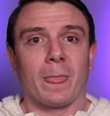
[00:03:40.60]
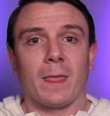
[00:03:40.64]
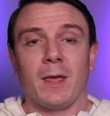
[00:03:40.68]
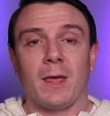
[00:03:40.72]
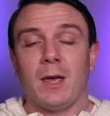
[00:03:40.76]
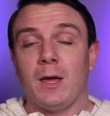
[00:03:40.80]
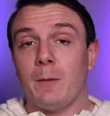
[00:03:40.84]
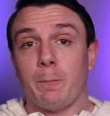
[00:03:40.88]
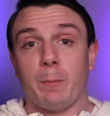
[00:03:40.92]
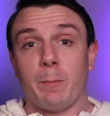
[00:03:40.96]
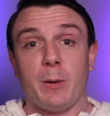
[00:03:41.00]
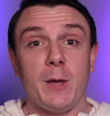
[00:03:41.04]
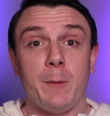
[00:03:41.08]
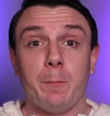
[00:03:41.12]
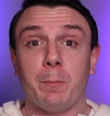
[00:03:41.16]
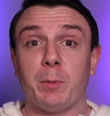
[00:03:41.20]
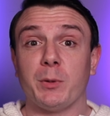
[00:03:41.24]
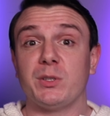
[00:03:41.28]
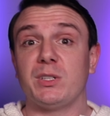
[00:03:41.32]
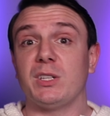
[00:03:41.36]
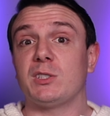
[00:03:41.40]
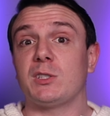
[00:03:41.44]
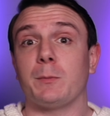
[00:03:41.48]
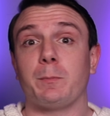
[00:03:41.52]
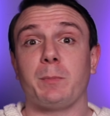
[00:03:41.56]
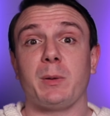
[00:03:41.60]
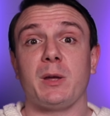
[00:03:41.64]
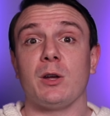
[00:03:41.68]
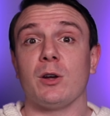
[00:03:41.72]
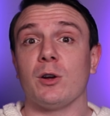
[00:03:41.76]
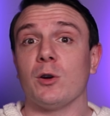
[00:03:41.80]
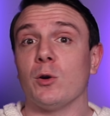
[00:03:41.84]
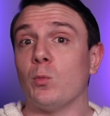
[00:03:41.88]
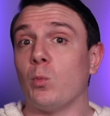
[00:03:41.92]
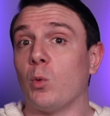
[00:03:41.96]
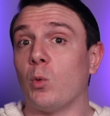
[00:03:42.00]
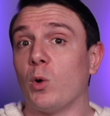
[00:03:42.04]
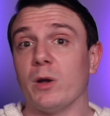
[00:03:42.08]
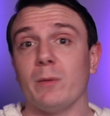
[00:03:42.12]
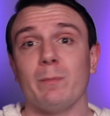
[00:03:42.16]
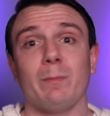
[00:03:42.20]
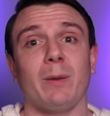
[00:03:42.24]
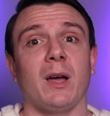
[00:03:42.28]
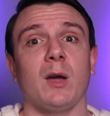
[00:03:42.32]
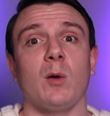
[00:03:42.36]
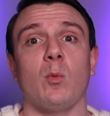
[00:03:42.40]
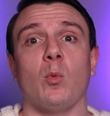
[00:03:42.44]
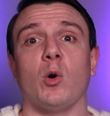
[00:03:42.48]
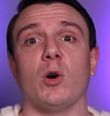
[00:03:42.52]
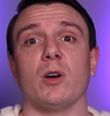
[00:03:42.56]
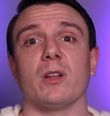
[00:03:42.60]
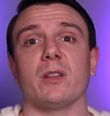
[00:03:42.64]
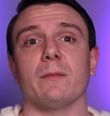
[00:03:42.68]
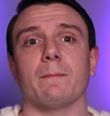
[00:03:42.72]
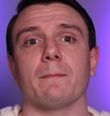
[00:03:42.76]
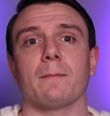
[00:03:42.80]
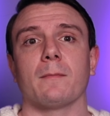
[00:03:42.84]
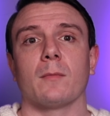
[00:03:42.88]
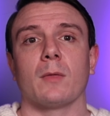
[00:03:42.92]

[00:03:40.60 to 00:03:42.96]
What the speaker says: People disappear one by one.